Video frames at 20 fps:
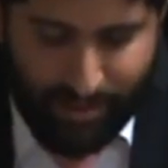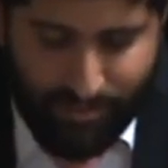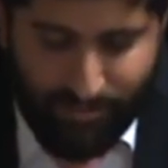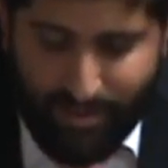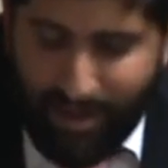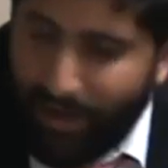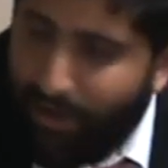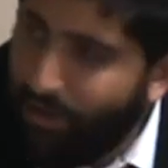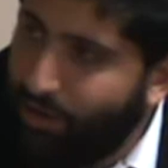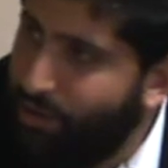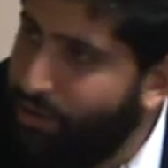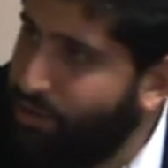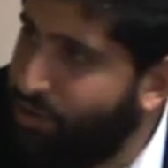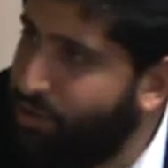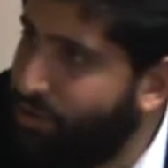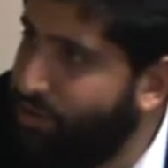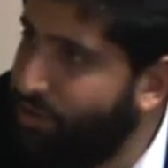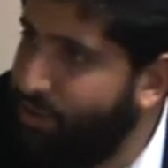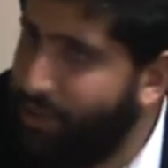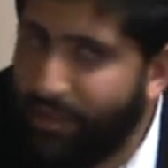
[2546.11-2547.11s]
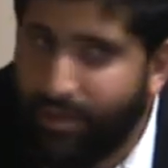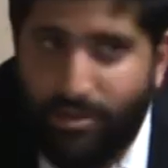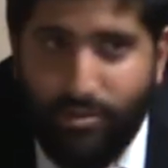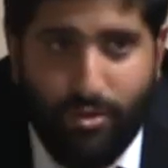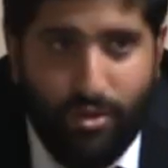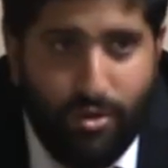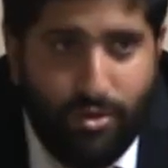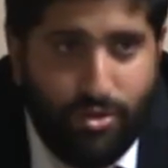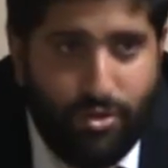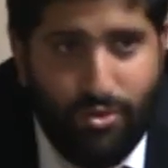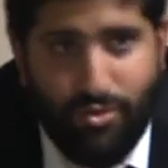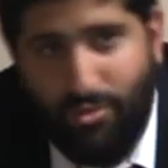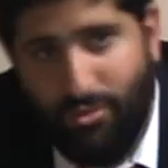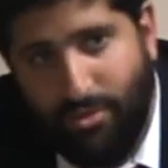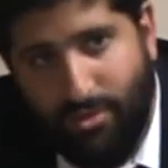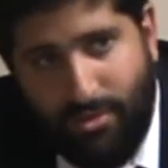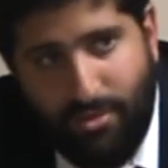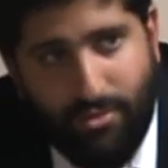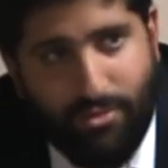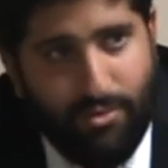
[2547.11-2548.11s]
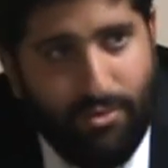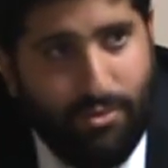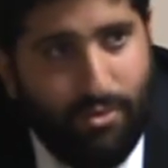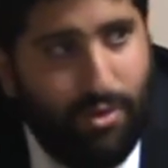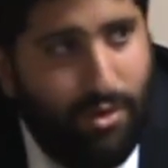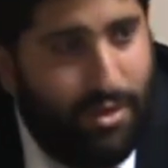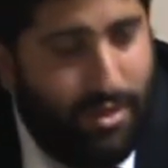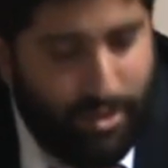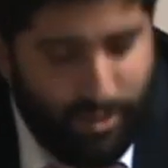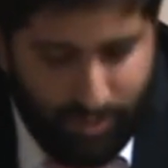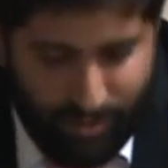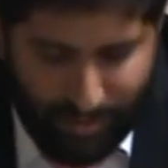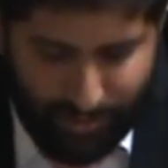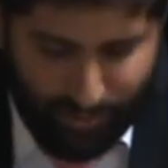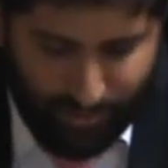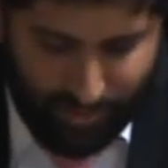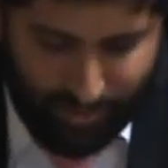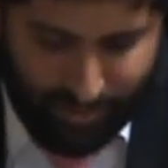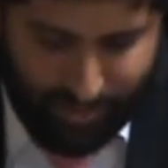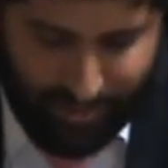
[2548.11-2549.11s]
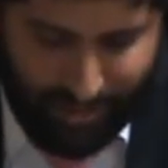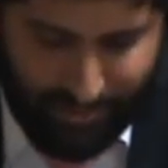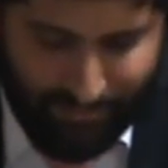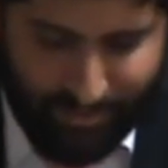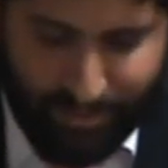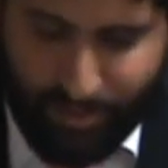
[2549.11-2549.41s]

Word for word: The Harosh and the Rosh, who's quoting the Shulchan Aruch all the time.